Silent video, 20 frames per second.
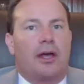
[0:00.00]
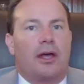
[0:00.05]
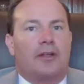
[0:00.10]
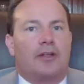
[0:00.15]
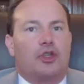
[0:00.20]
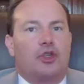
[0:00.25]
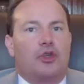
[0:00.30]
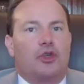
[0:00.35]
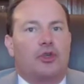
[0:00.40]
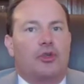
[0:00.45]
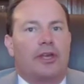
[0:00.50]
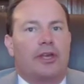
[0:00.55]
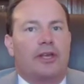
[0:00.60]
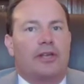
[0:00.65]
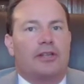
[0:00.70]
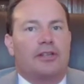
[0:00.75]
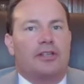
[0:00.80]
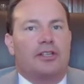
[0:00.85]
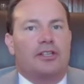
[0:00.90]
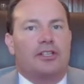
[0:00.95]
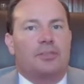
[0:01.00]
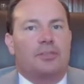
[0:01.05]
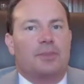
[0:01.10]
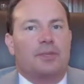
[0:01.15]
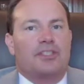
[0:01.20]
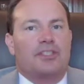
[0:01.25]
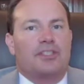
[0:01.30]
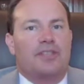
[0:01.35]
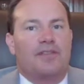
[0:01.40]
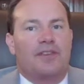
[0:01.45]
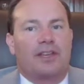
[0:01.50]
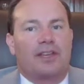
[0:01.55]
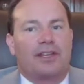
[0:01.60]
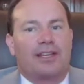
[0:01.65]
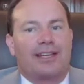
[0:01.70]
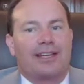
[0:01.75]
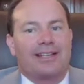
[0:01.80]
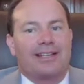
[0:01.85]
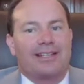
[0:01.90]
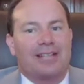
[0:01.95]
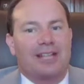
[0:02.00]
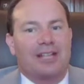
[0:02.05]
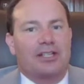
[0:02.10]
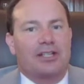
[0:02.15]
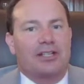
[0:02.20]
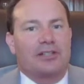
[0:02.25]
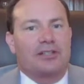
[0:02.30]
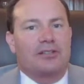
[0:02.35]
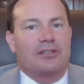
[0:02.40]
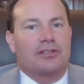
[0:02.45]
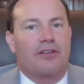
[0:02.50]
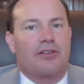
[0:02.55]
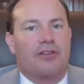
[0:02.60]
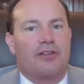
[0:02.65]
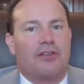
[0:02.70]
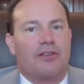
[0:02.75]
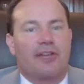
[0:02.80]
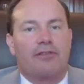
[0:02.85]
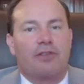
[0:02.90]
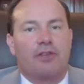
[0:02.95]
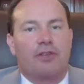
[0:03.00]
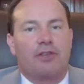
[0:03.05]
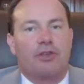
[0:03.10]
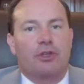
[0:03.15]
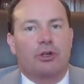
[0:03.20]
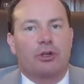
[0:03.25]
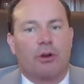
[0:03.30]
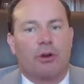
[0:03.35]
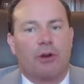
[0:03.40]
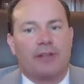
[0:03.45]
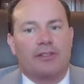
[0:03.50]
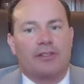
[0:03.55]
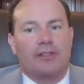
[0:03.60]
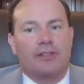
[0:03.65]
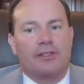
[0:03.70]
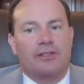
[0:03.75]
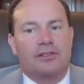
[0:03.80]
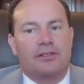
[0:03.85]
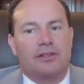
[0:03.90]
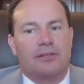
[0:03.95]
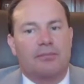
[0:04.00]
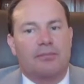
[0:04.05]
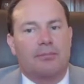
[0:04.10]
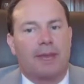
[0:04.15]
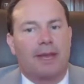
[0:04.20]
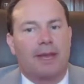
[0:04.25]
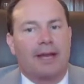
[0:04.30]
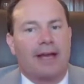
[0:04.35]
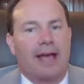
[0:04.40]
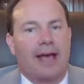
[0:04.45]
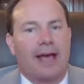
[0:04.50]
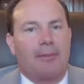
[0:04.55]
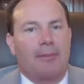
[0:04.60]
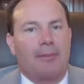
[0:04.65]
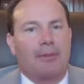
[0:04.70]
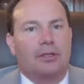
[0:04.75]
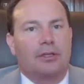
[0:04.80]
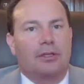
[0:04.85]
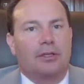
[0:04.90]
to the specific conditions of any future crises that might happen.